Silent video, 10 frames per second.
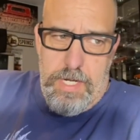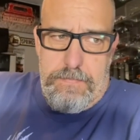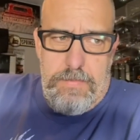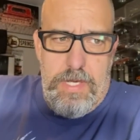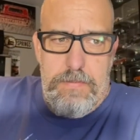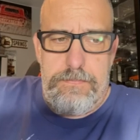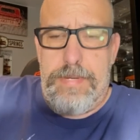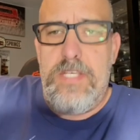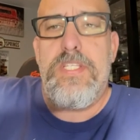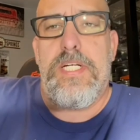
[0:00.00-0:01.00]
I've
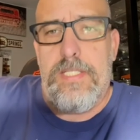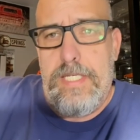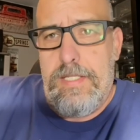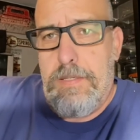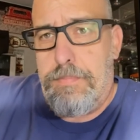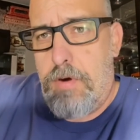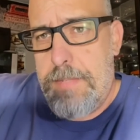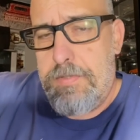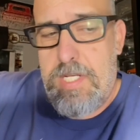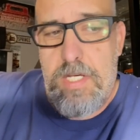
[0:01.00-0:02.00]
basically in the
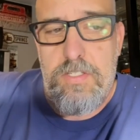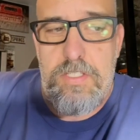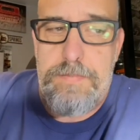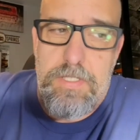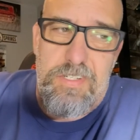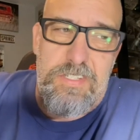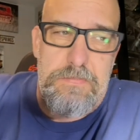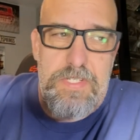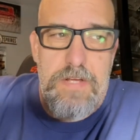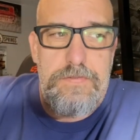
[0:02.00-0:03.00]
prep stages, but there's some
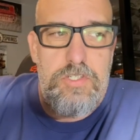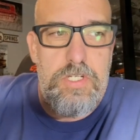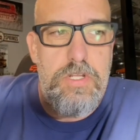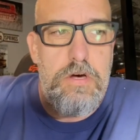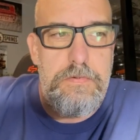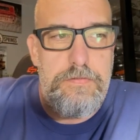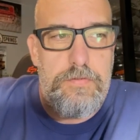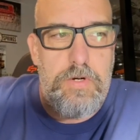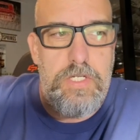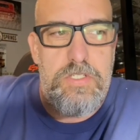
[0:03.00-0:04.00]
stuff you should know
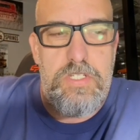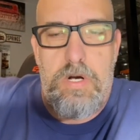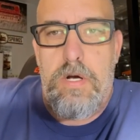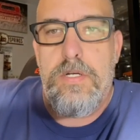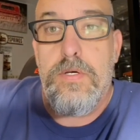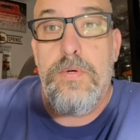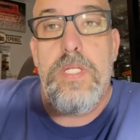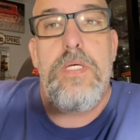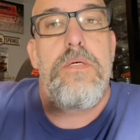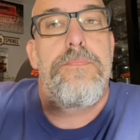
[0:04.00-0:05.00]
before you start doing
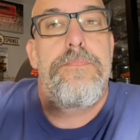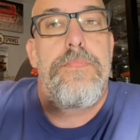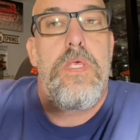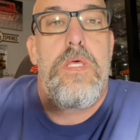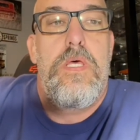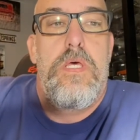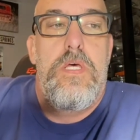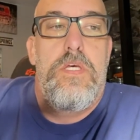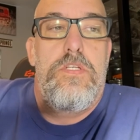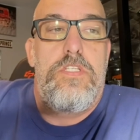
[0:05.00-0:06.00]
it
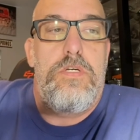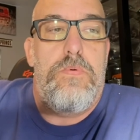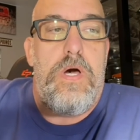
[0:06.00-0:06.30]
to...